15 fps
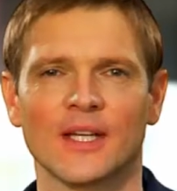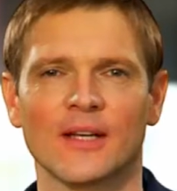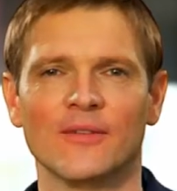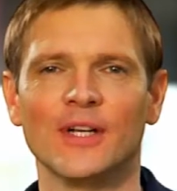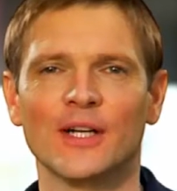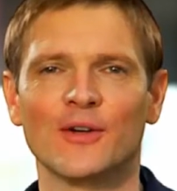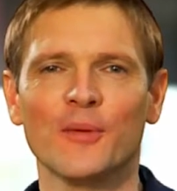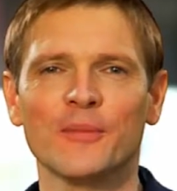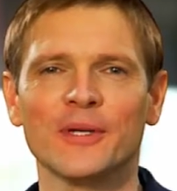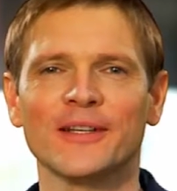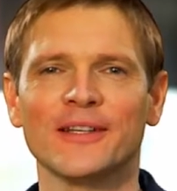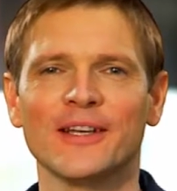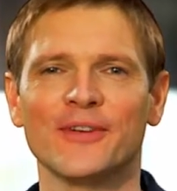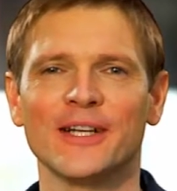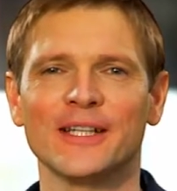Welcome
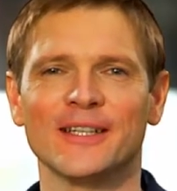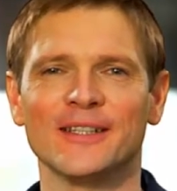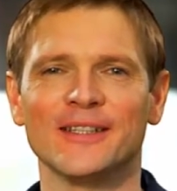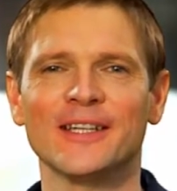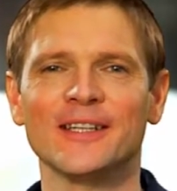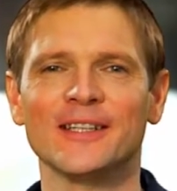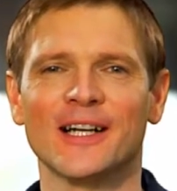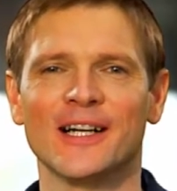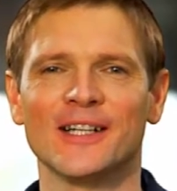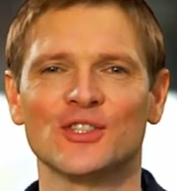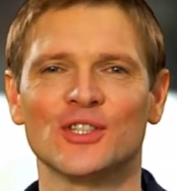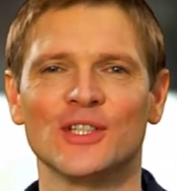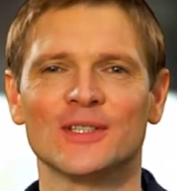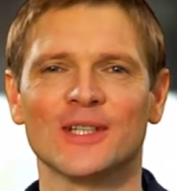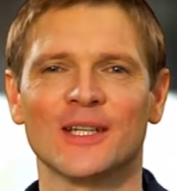to the world of
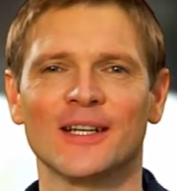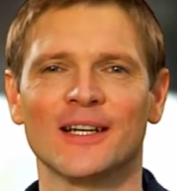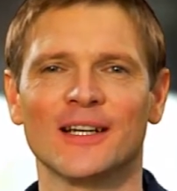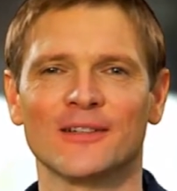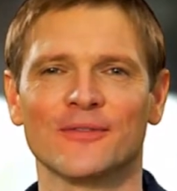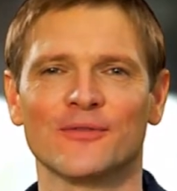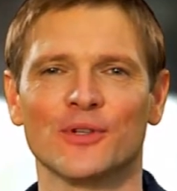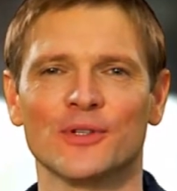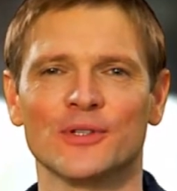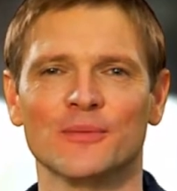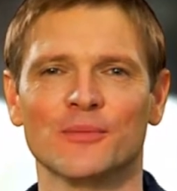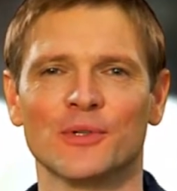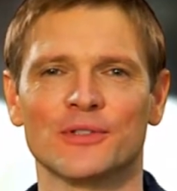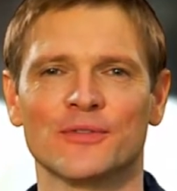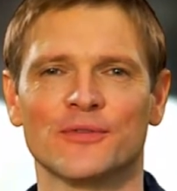SimonsVoss
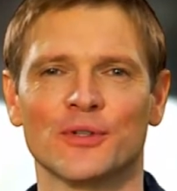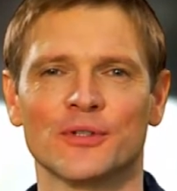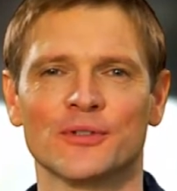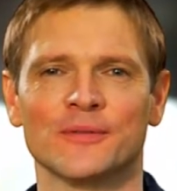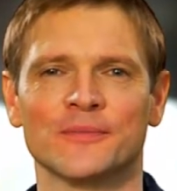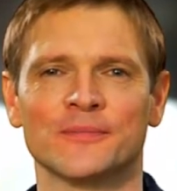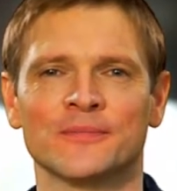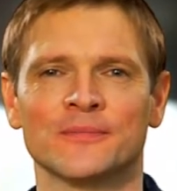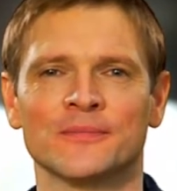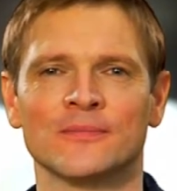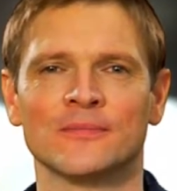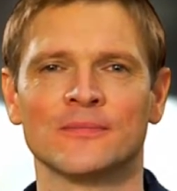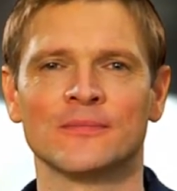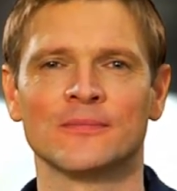digital locking systems.